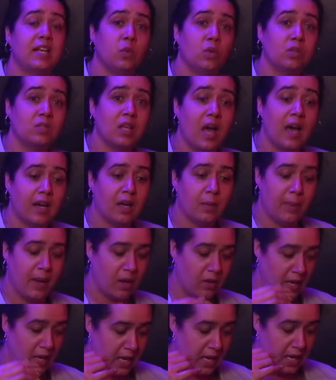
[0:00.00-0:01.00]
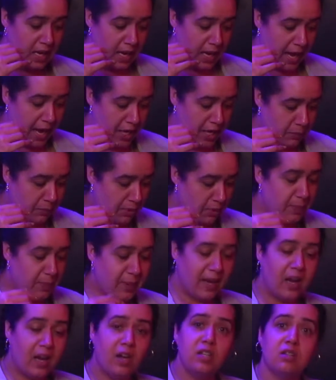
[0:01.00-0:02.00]
We'll talk about how to
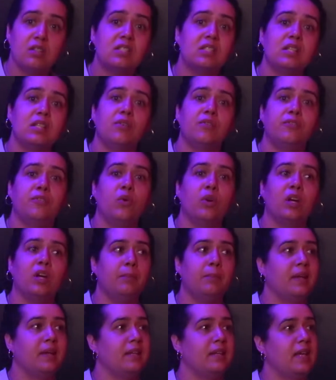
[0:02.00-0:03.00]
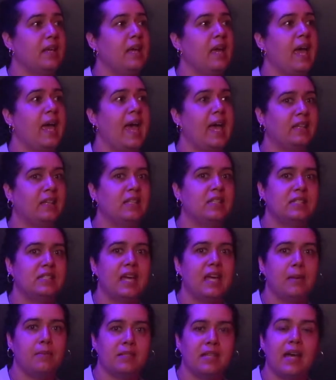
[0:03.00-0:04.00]
prepare yourself for it, but at the
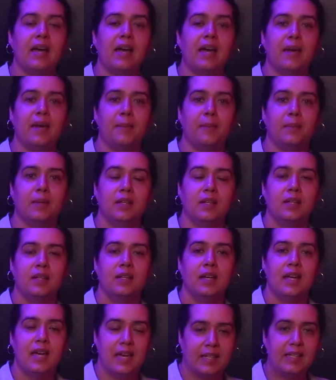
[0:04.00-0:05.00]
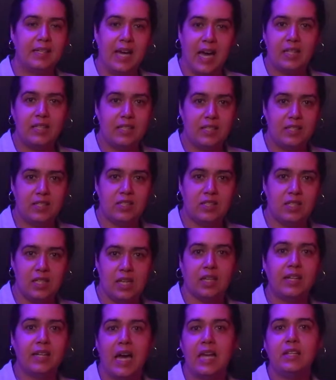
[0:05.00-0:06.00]
same time, acknowledge the
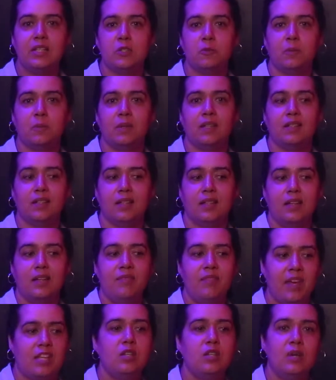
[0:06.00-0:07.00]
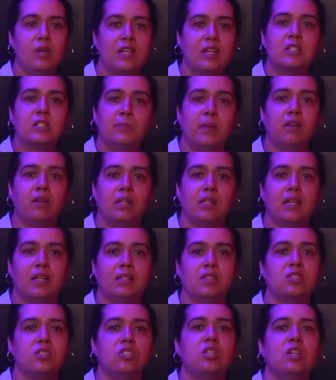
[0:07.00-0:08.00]
acknowledgement that you
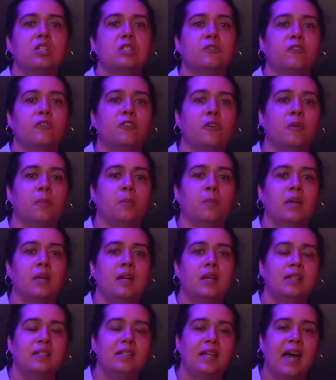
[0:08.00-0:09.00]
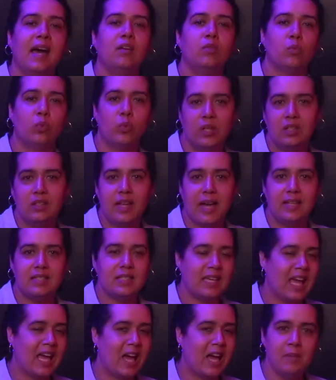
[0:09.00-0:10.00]
experience just from not
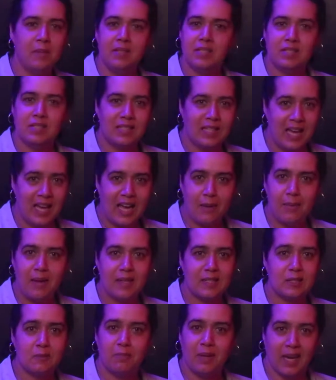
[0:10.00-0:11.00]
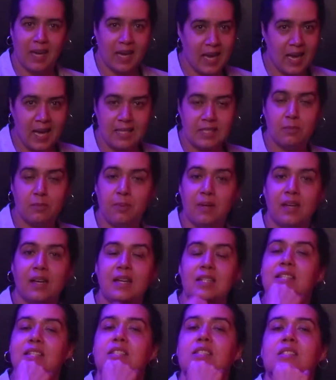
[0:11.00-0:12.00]
realizing how much time has passed
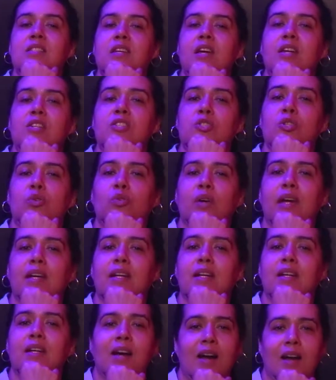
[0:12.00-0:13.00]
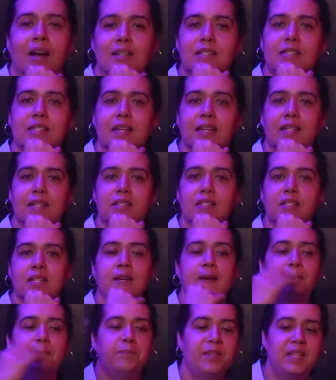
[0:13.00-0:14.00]
because it's such great content.
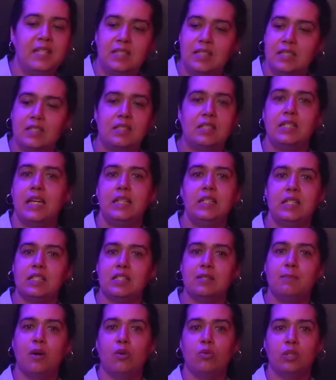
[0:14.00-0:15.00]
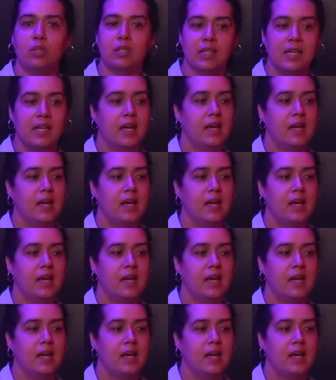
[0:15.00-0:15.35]
This is the Daily Smoke.